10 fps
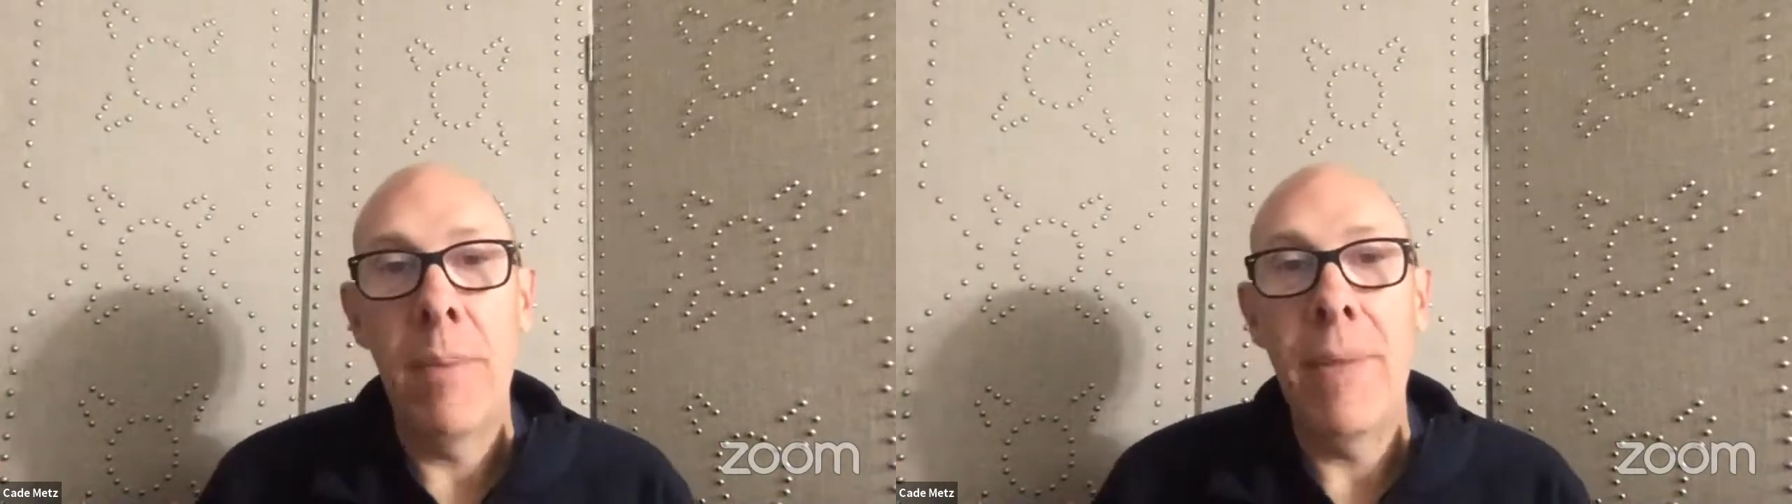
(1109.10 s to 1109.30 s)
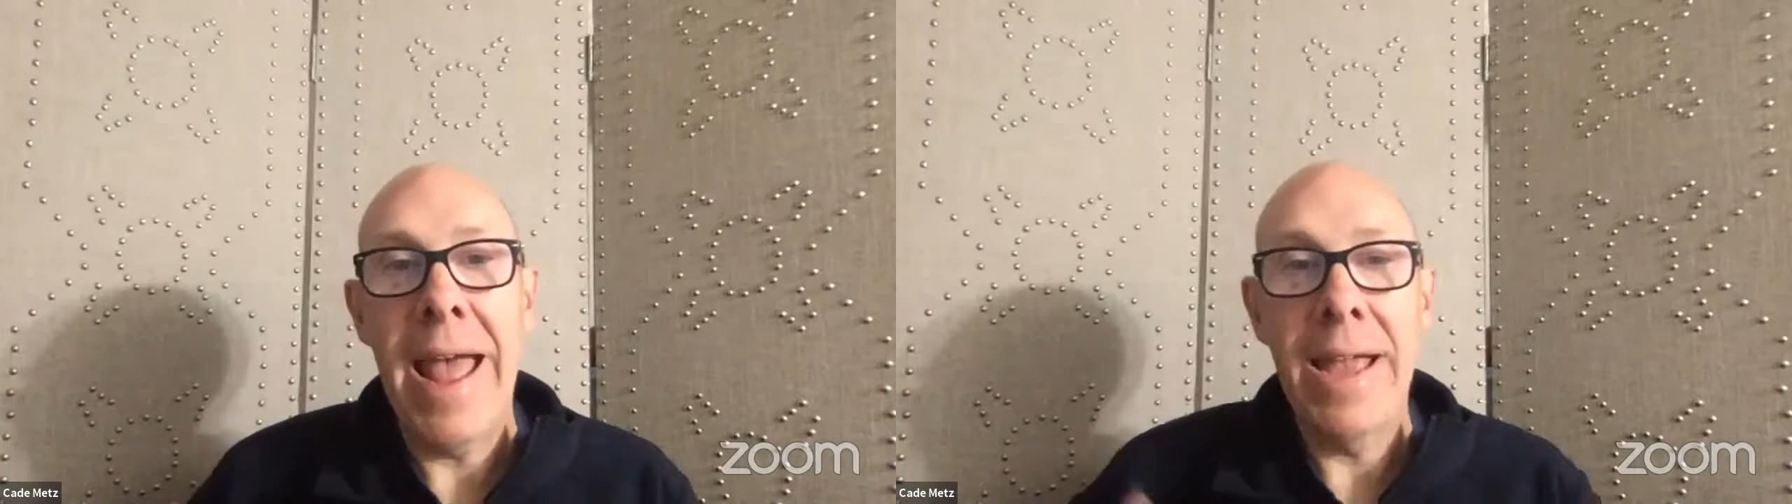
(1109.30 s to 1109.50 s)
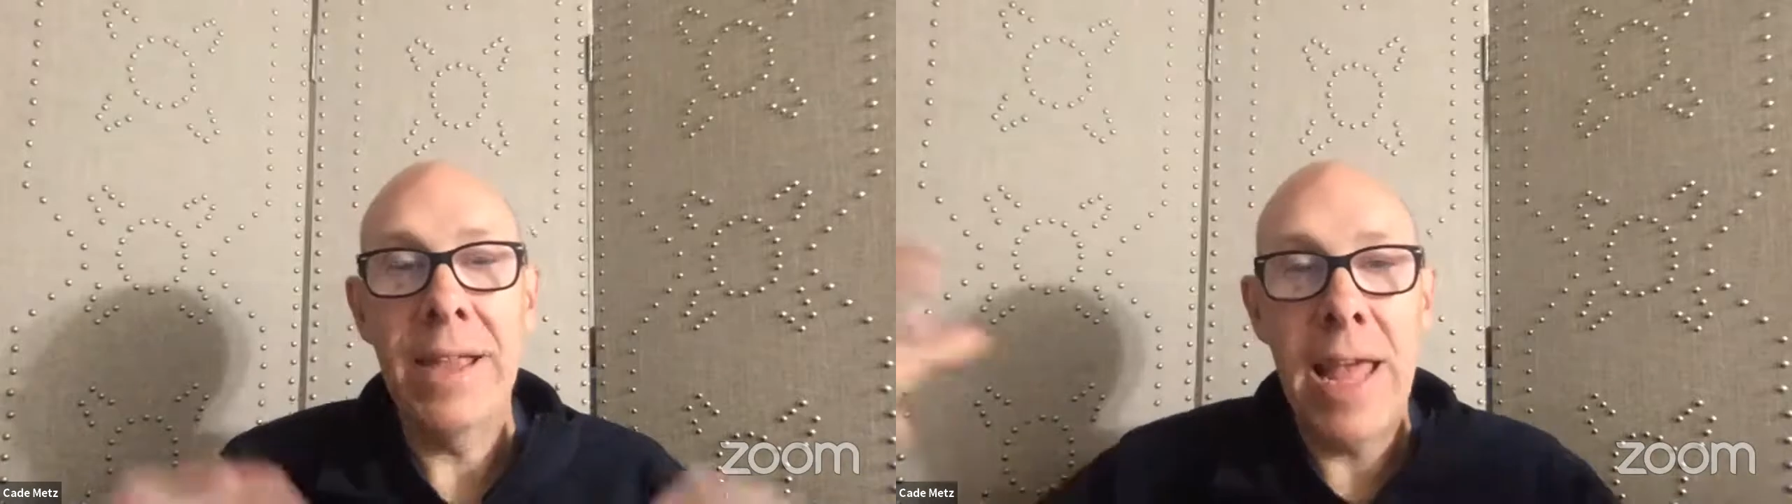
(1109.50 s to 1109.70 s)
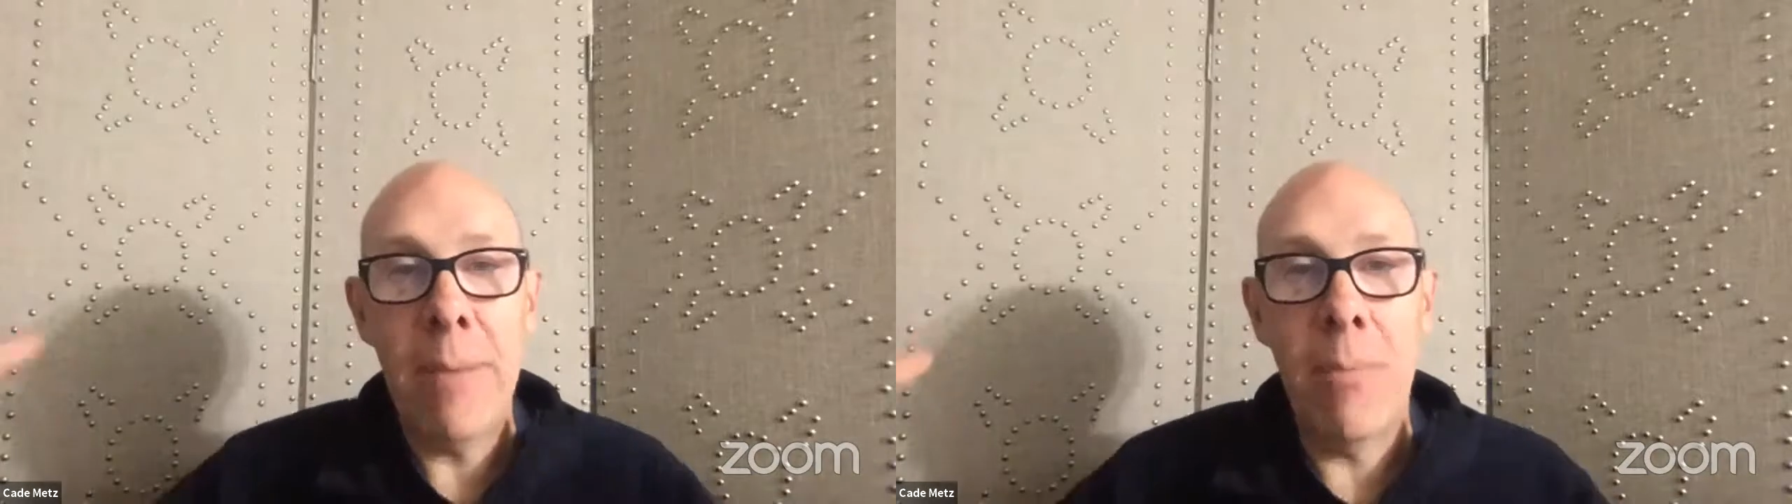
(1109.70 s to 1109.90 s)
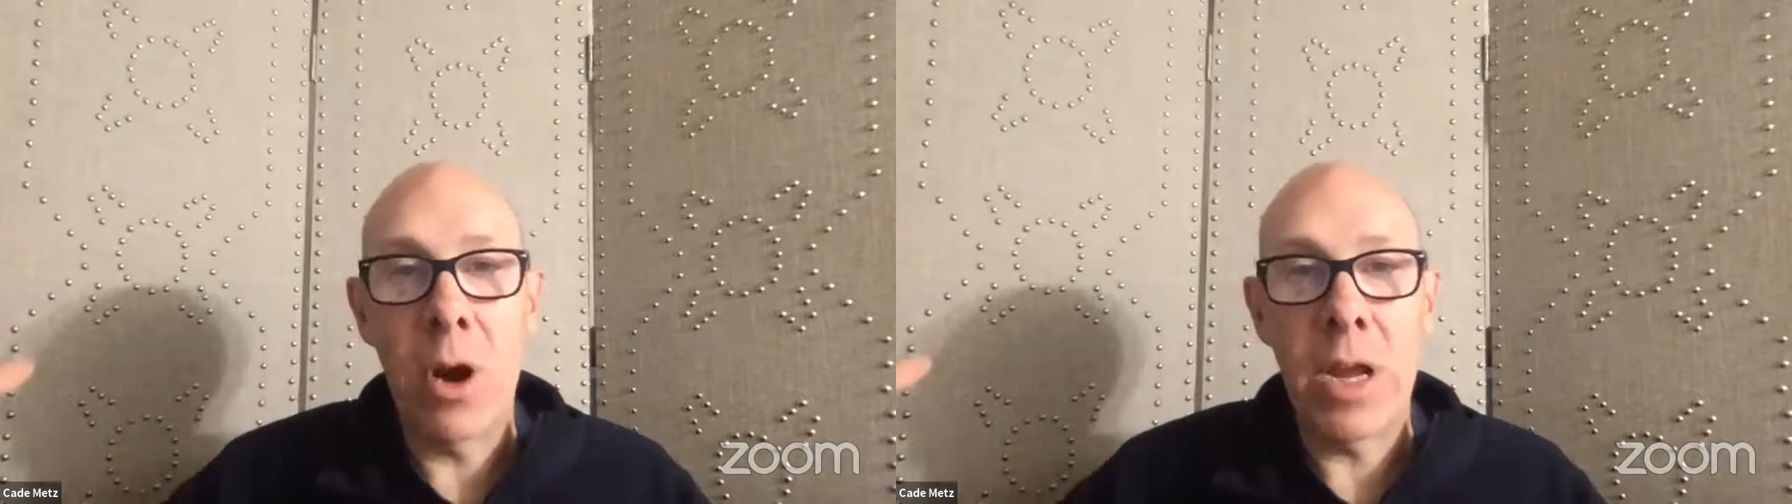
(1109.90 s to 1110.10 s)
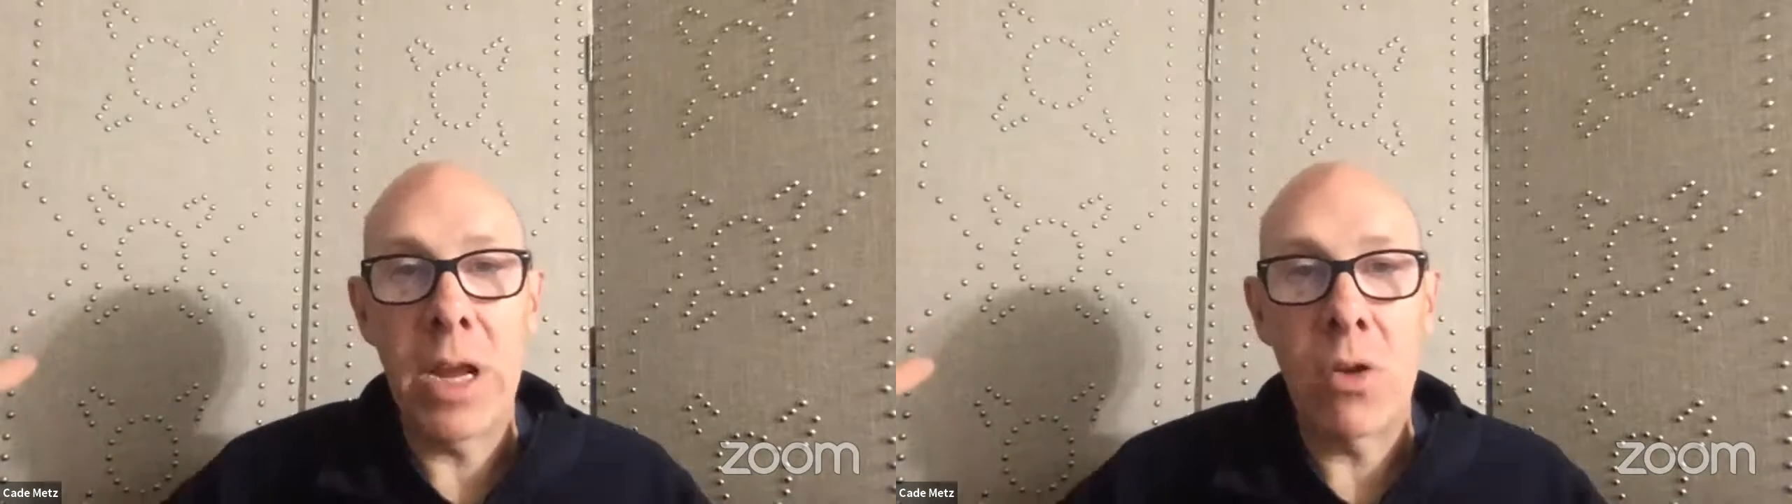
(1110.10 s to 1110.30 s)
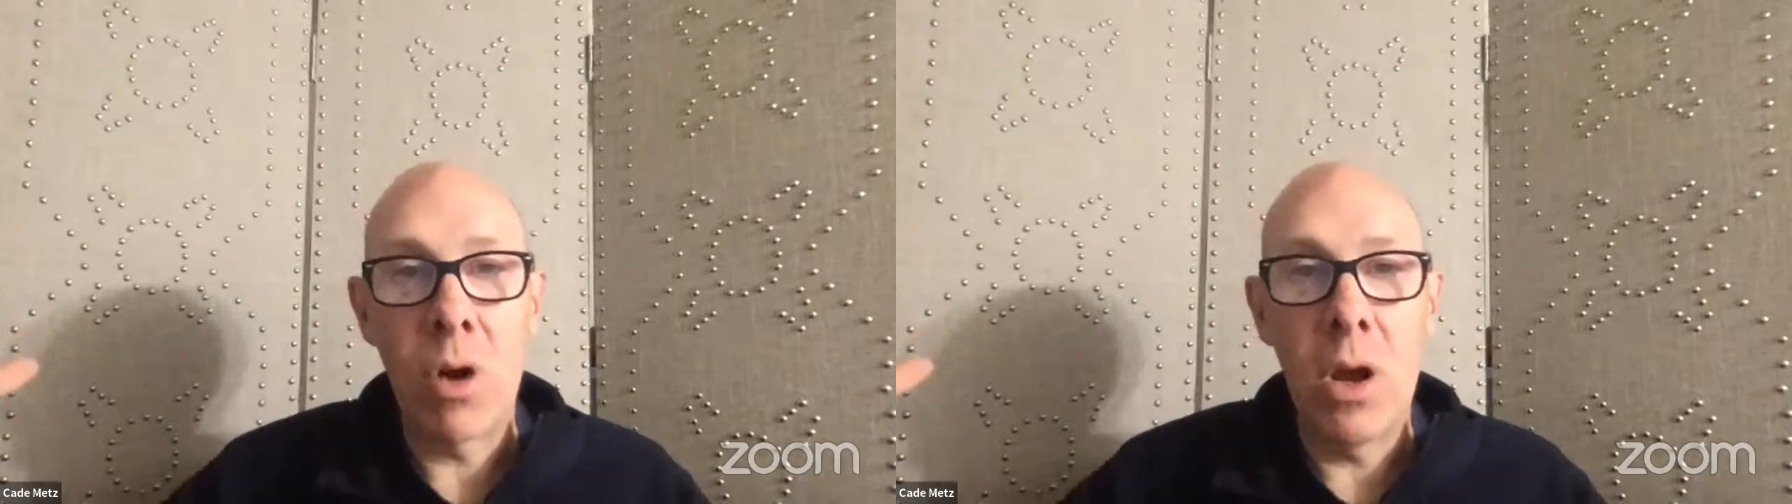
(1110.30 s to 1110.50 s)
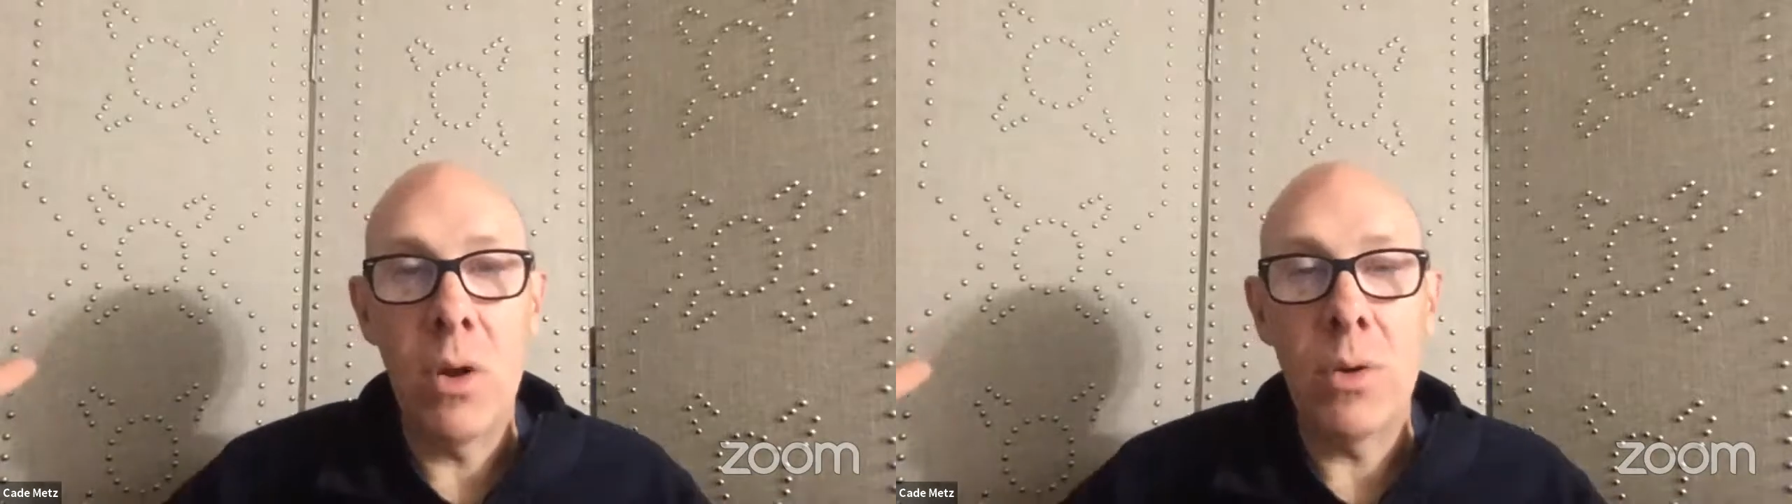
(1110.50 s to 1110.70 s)
as that market
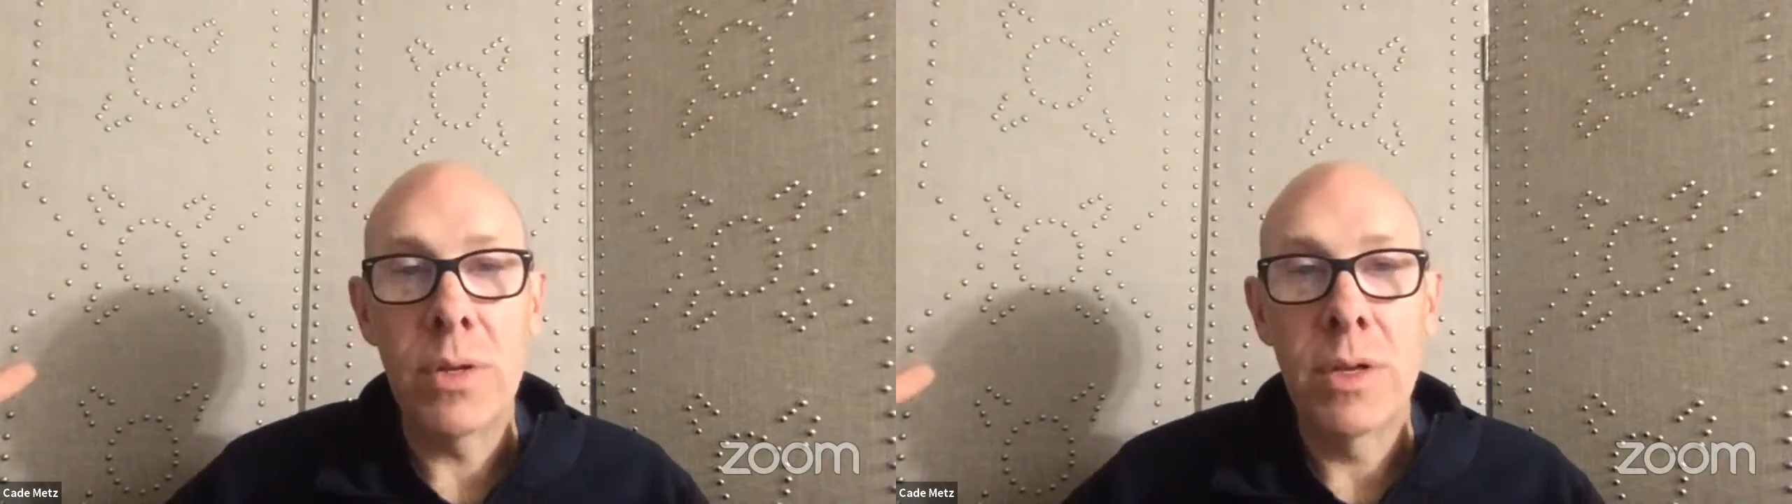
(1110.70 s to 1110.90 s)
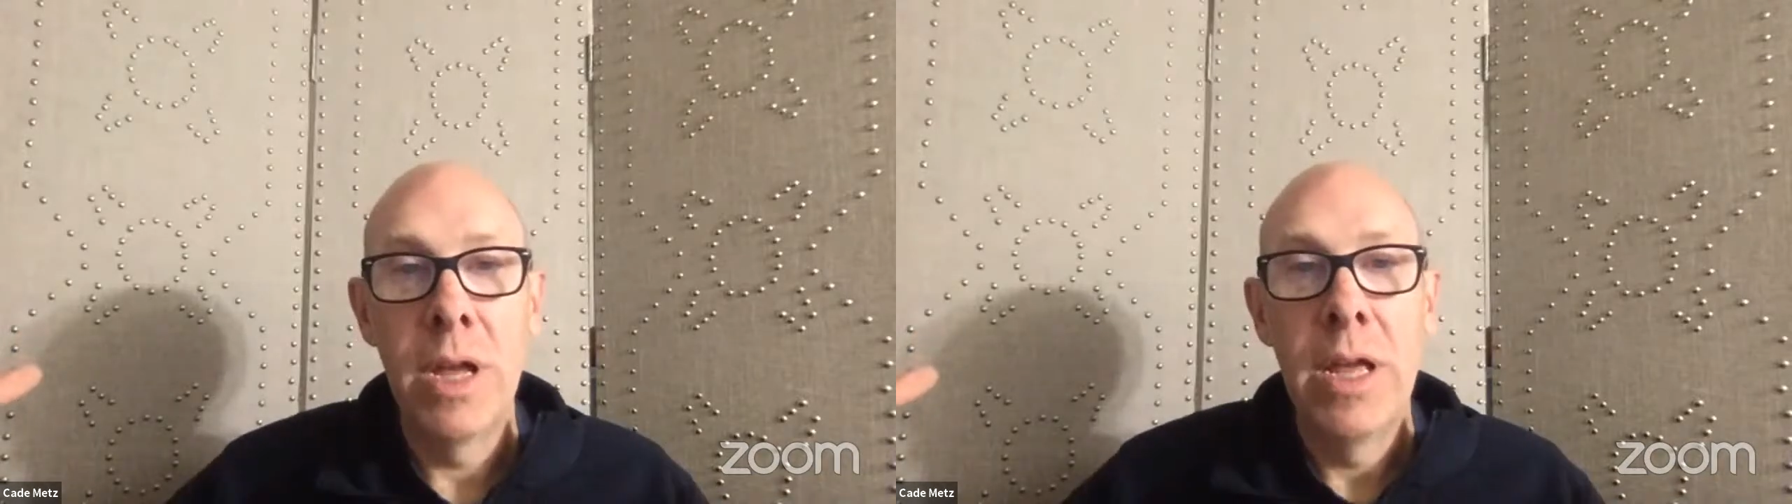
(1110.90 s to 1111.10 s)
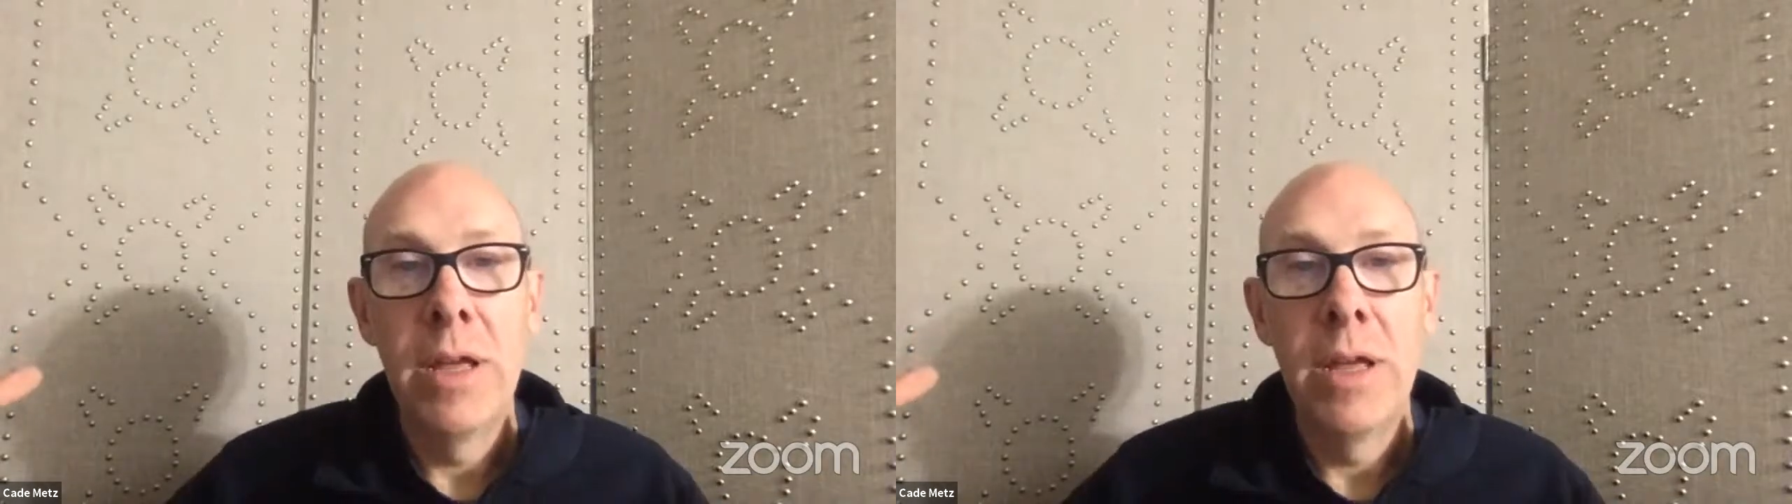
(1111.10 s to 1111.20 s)
grows.